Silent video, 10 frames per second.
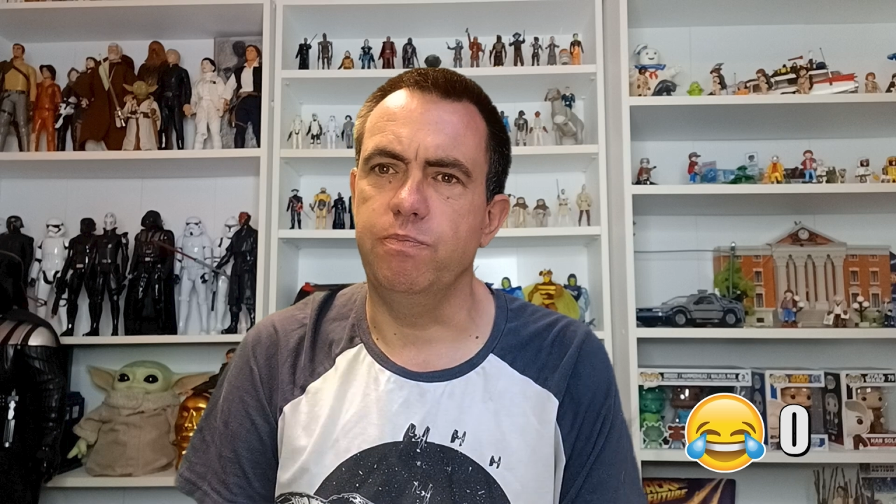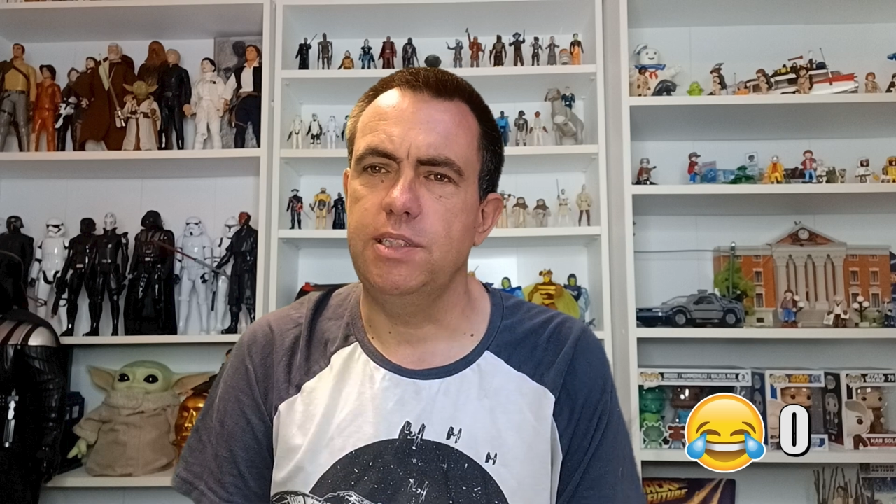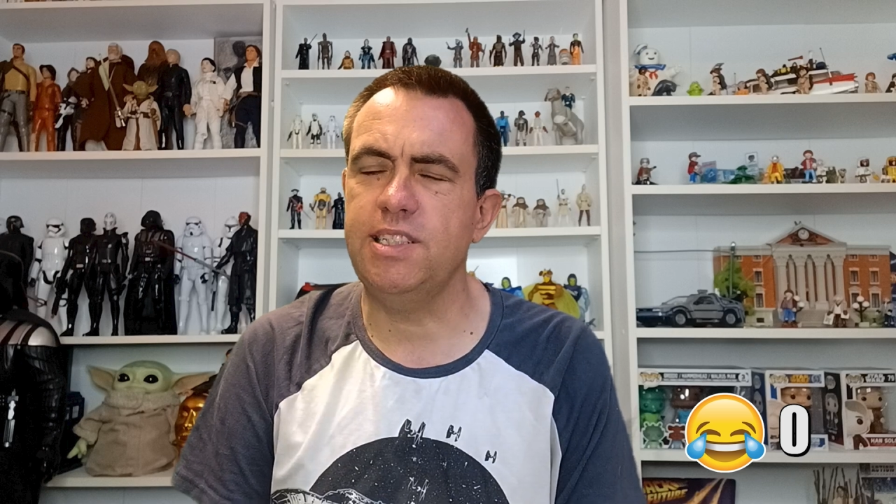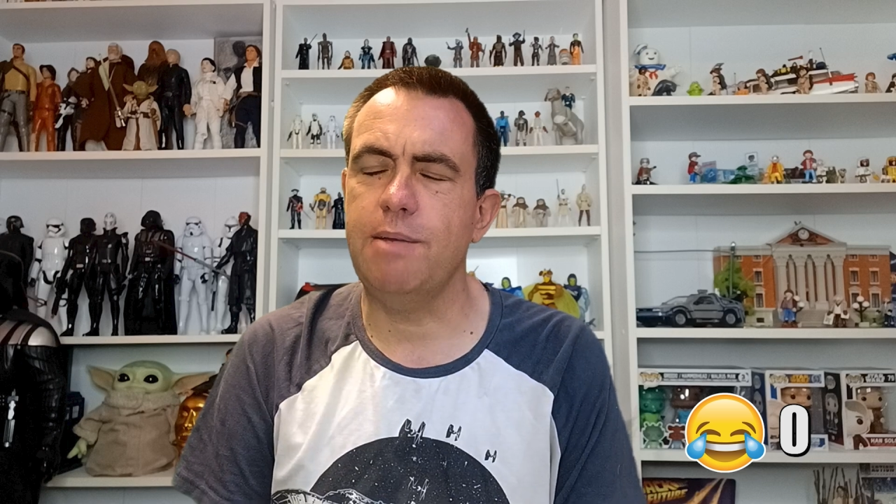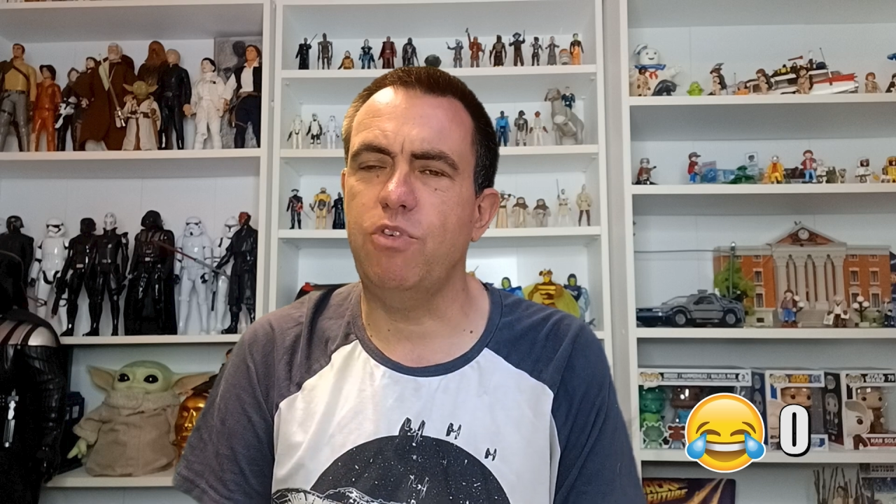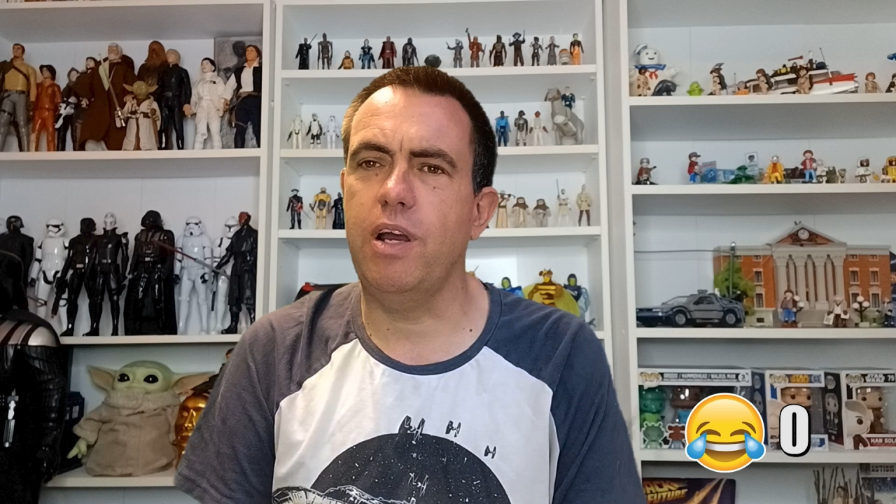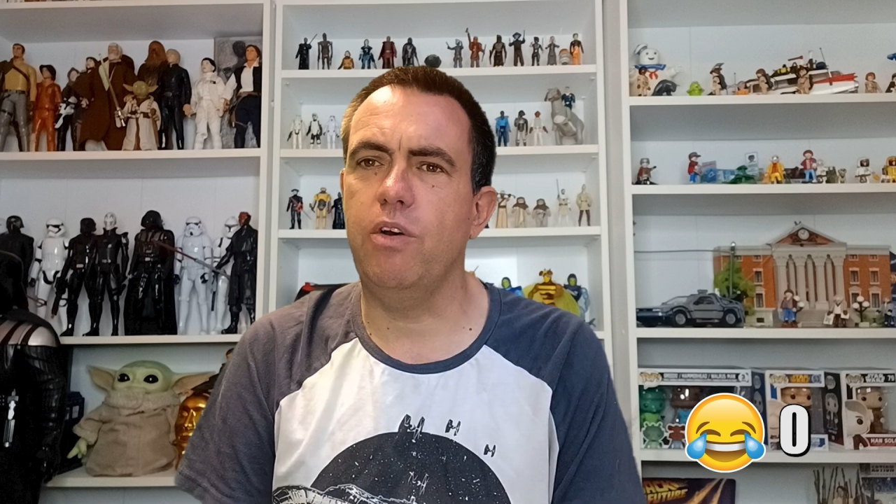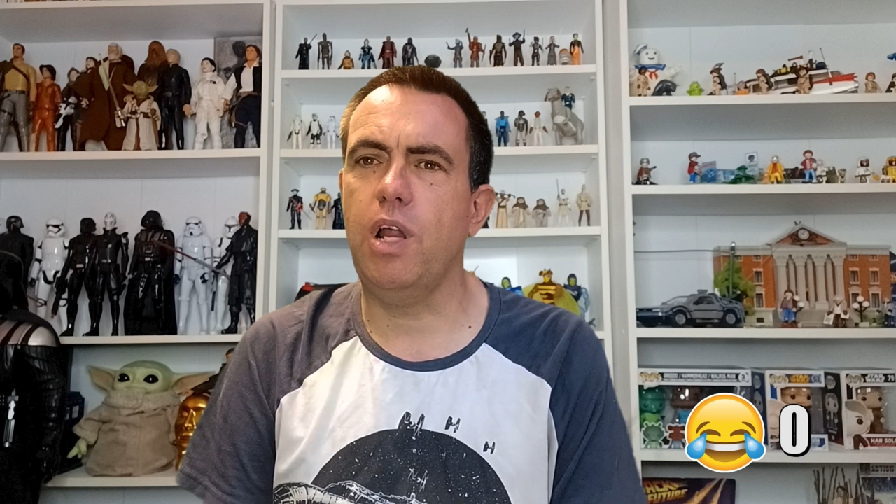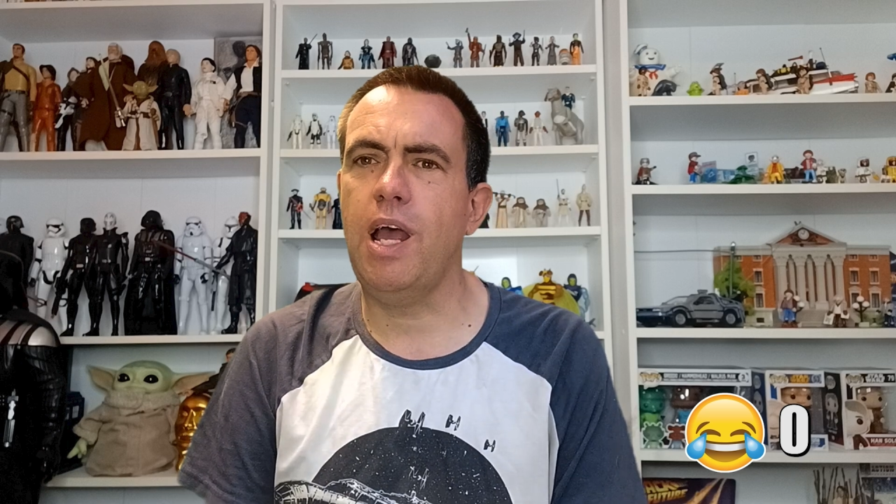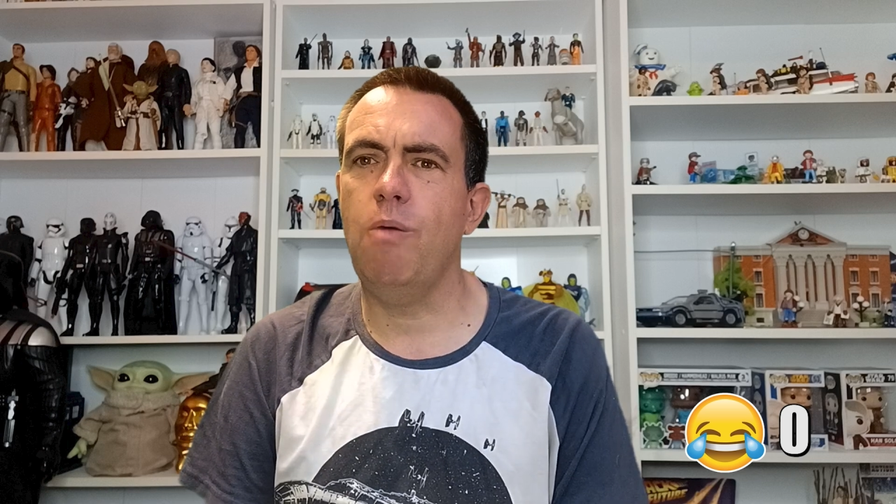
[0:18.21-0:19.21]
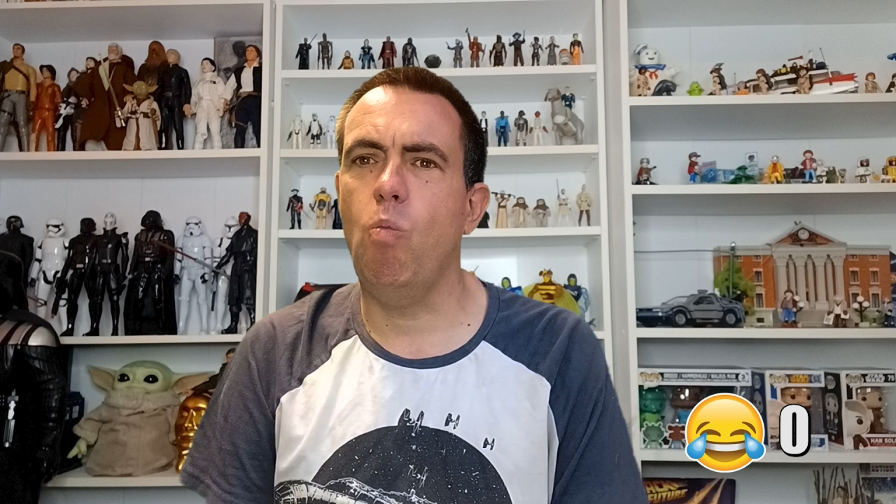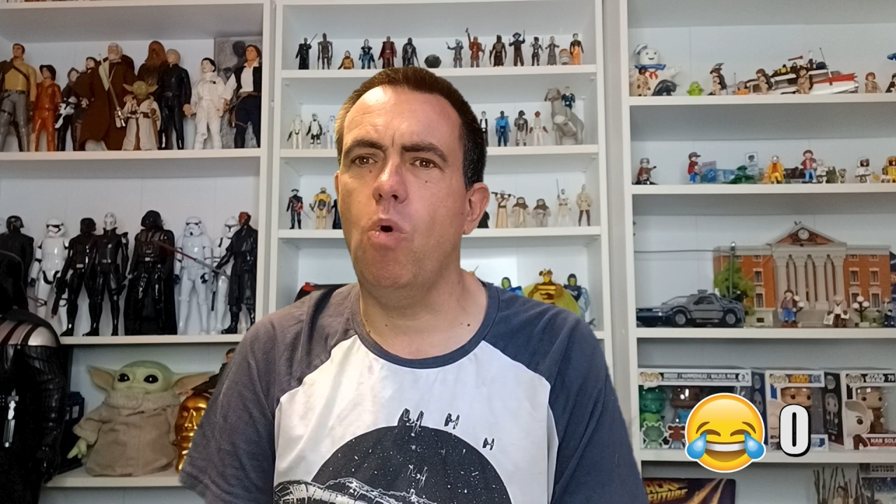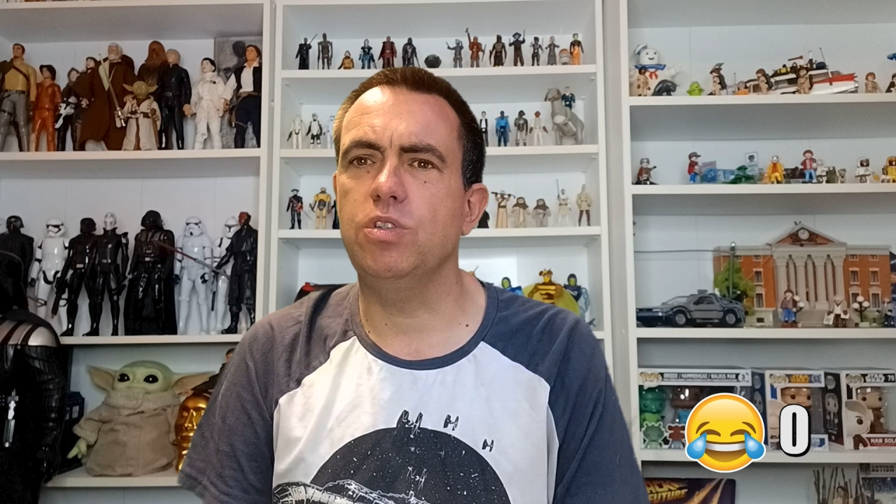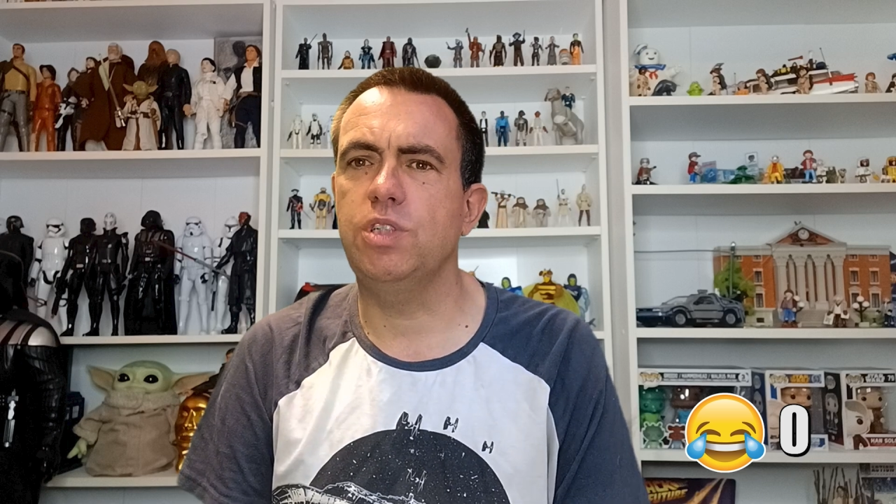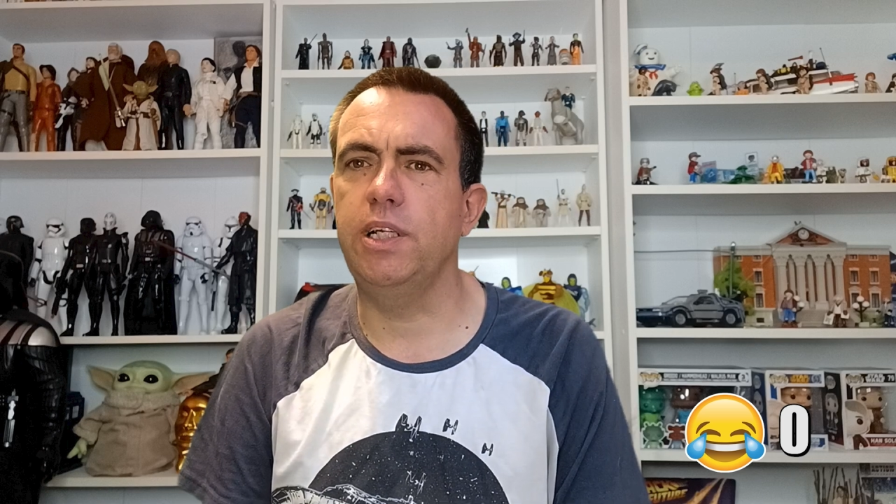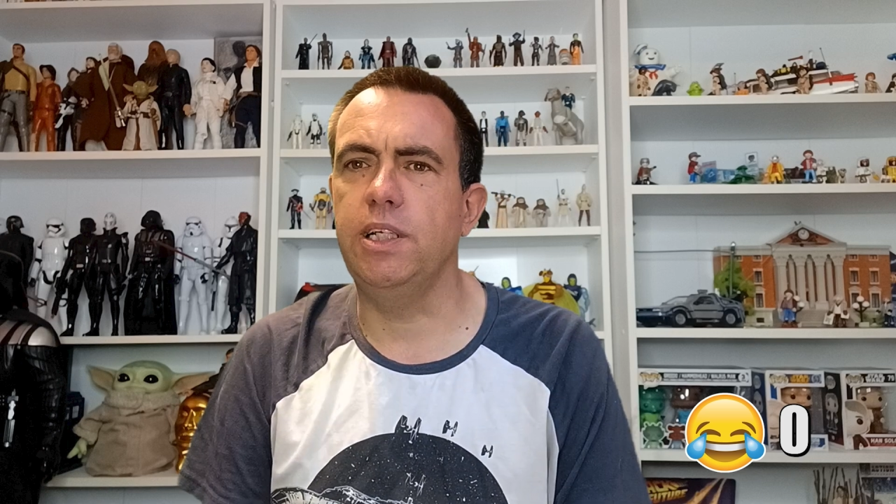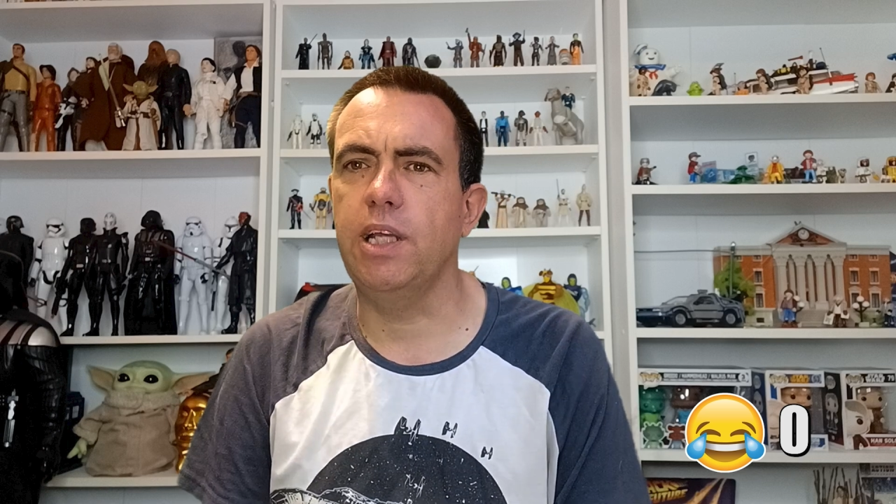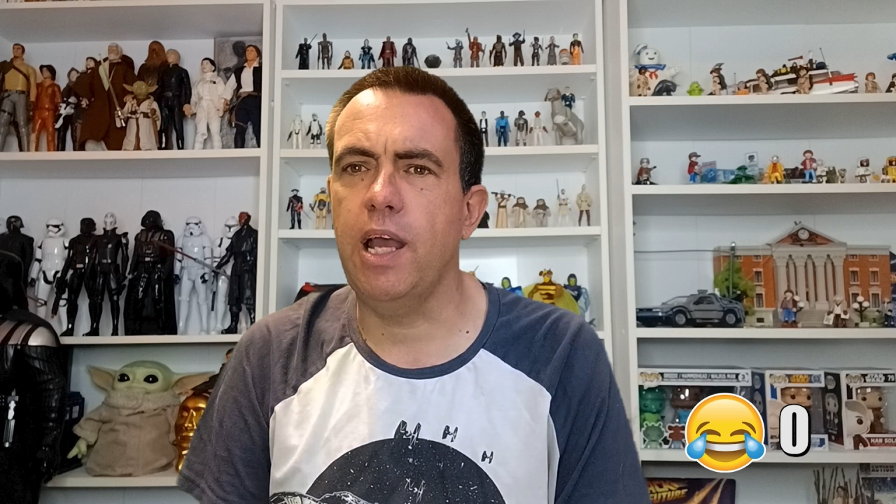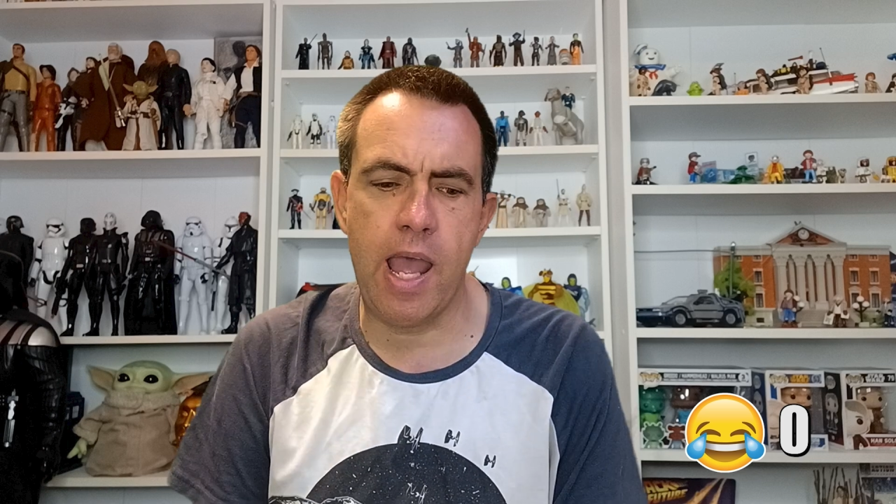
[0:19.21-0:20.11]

This time around I'm watching